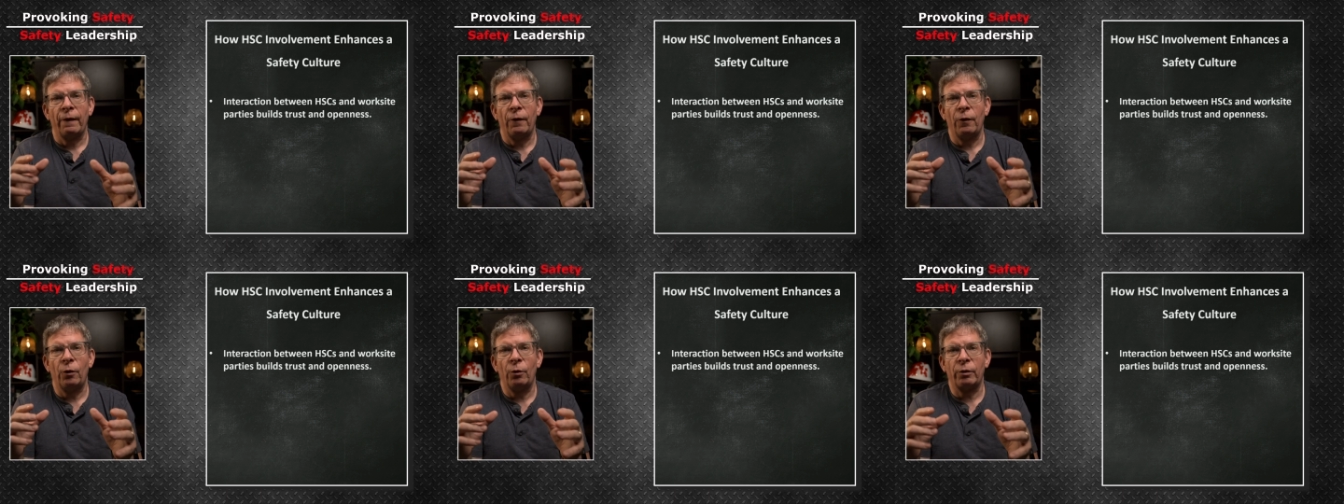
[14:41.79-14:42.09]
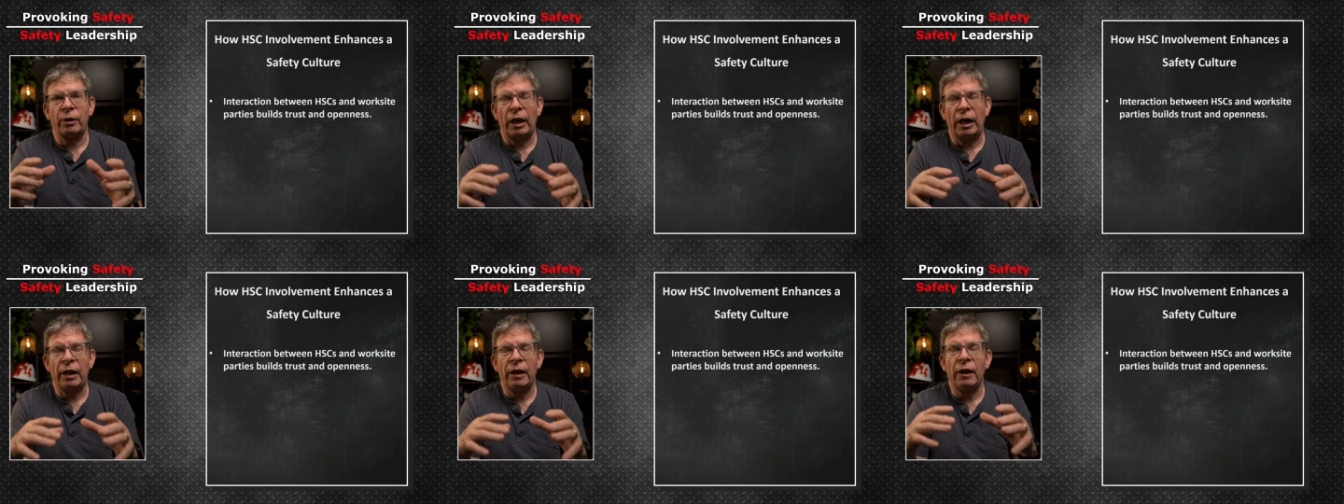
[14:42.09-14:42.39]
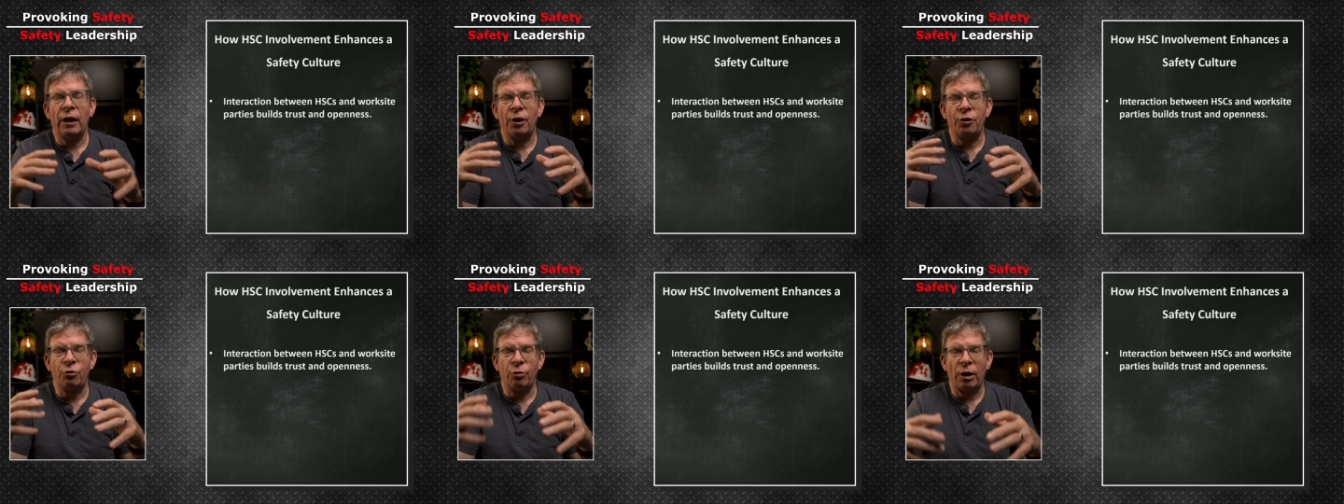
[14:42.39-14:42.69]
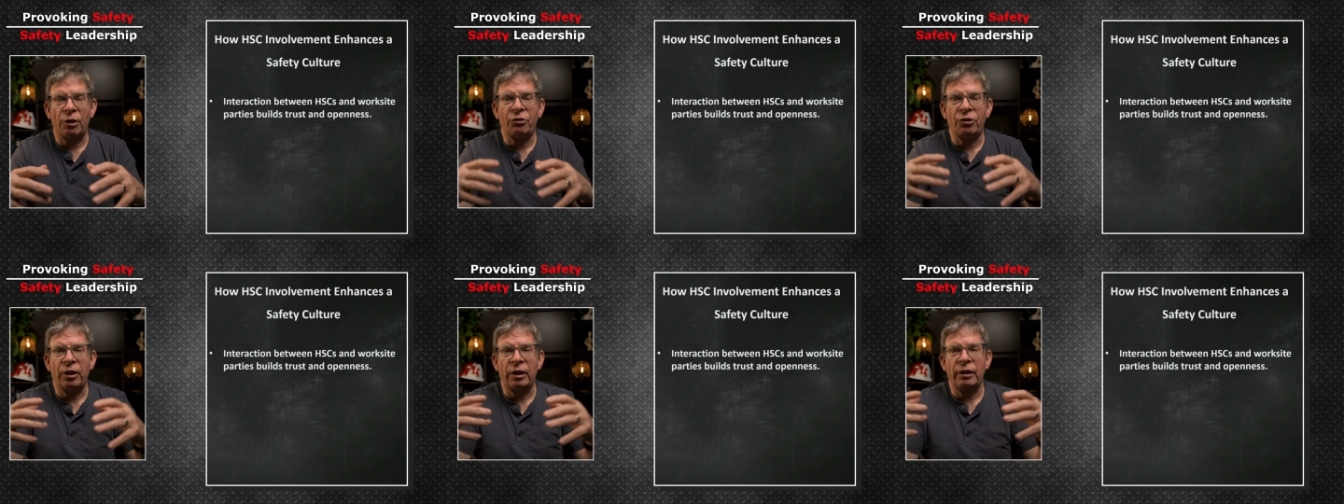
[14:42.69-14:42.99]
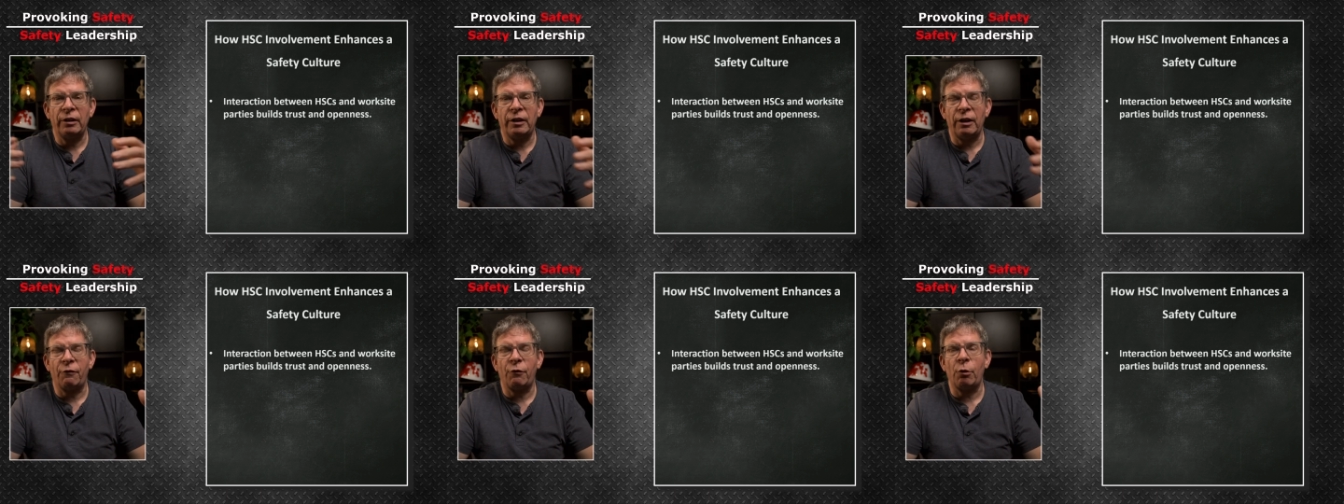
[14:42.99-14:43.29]
Okay,
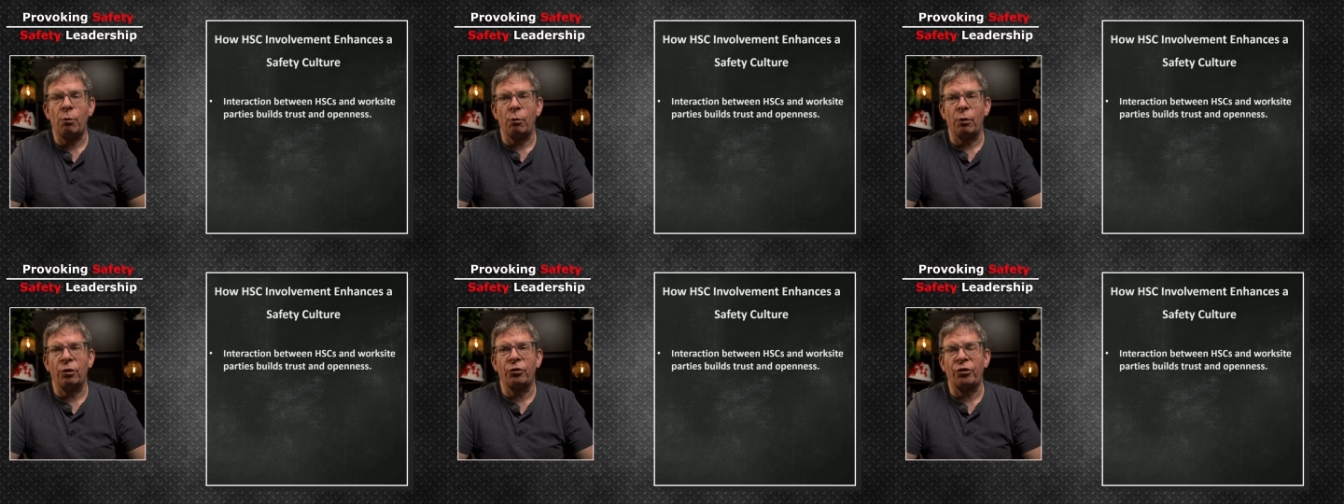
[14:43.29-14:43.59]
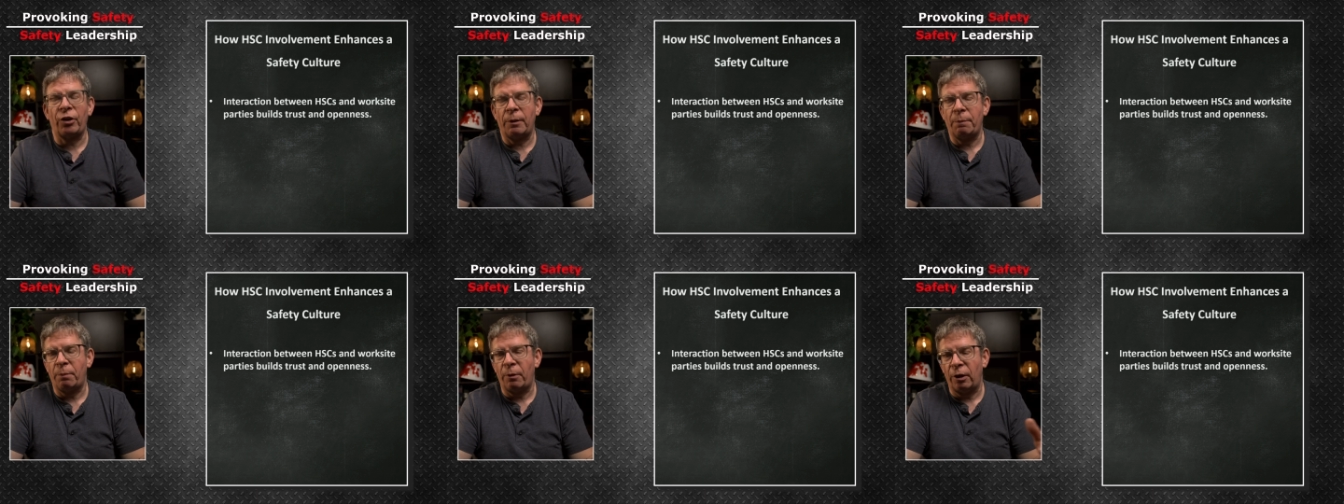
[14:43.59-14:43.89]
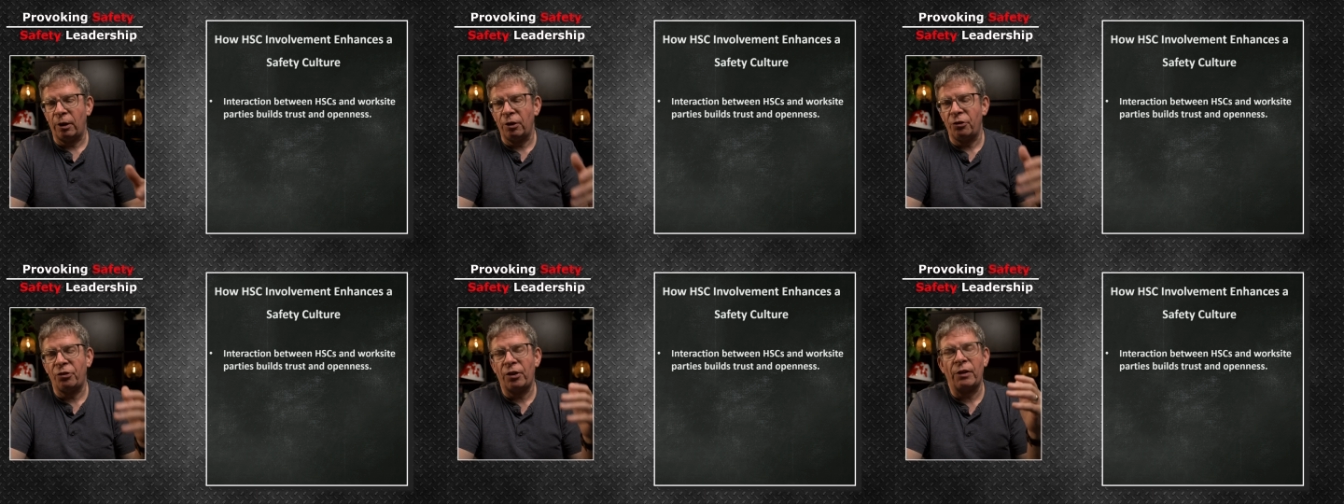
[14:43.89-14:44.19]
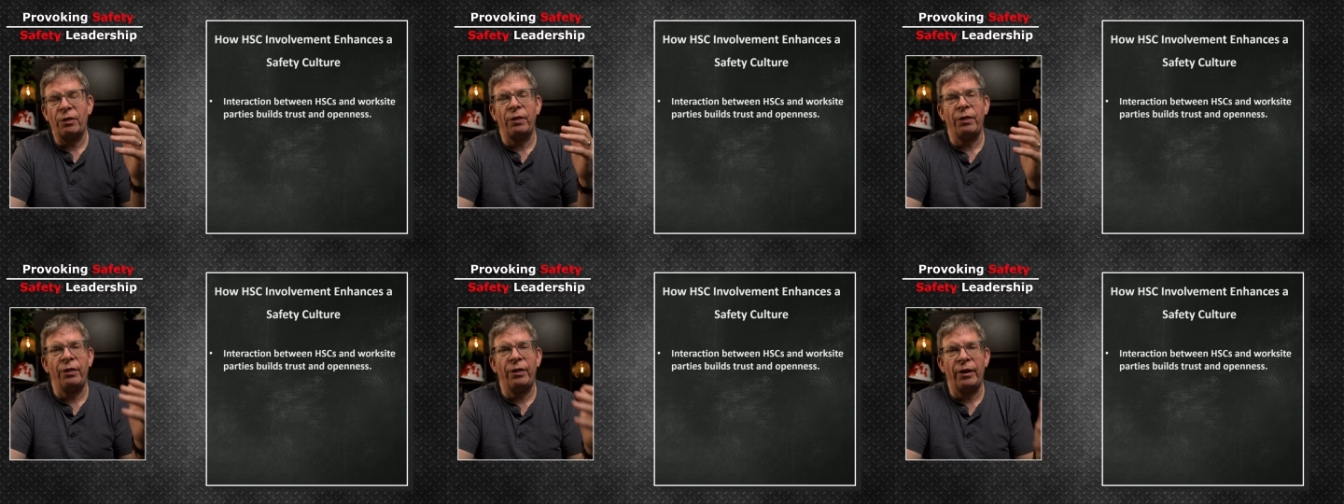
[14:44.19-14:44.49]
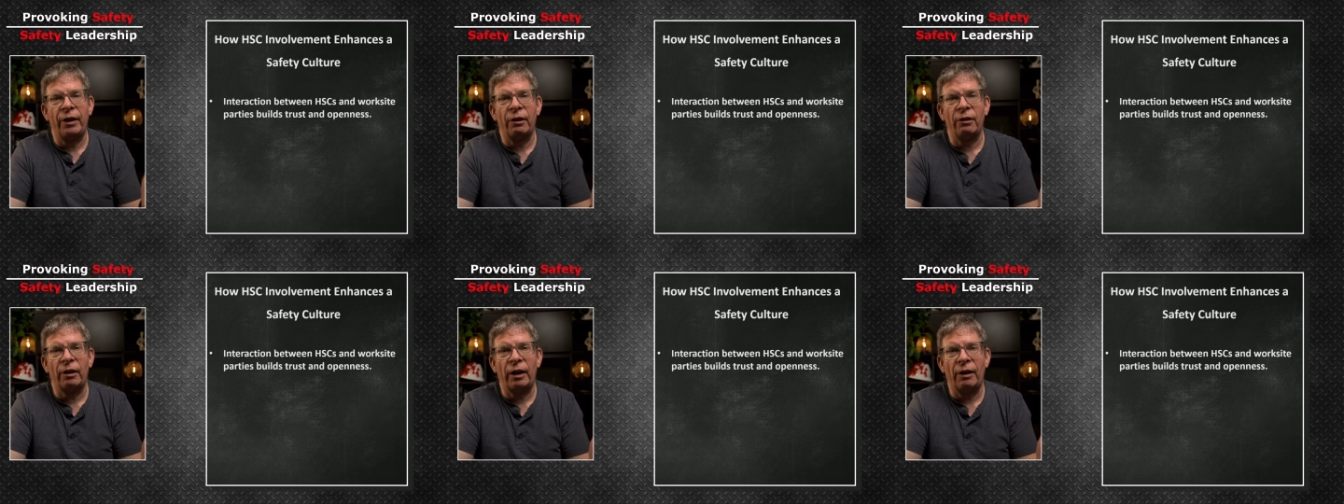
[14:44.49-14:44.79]
addressing different worksite parties at
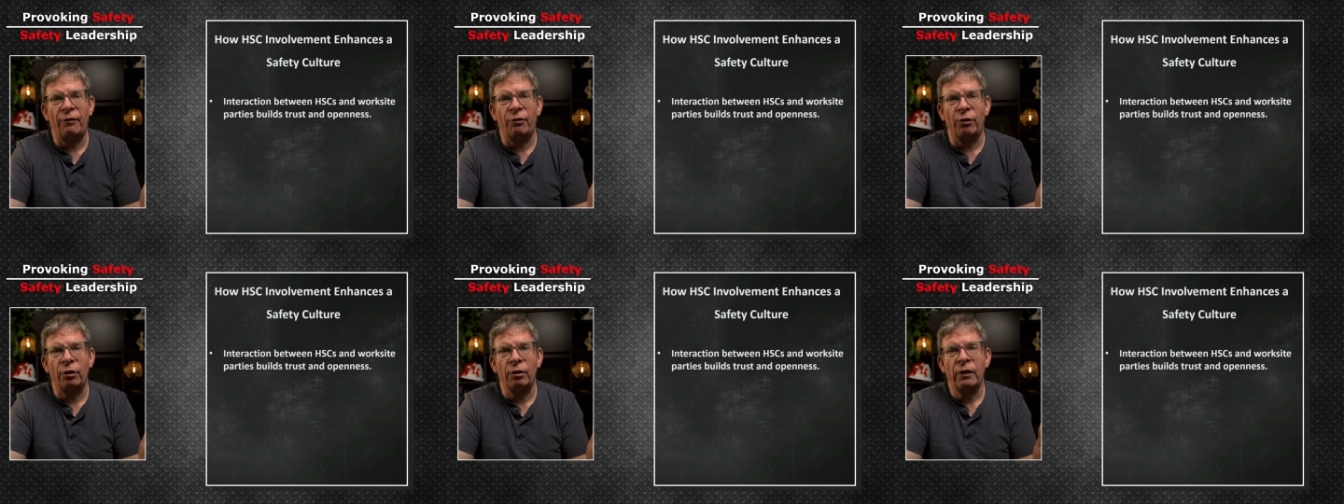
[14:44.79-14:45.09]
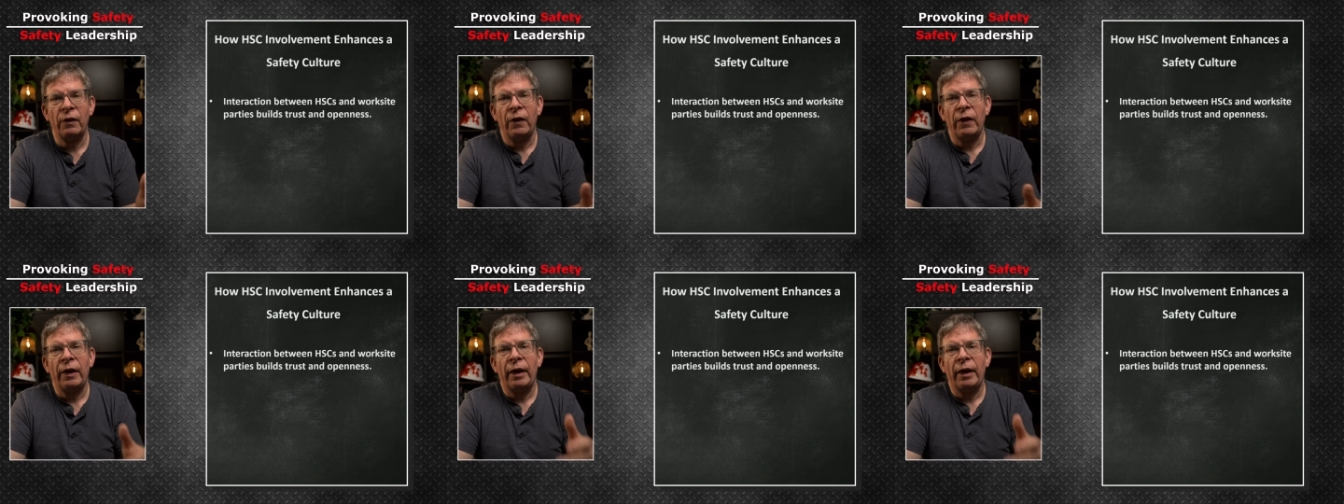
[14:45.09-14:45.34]
their level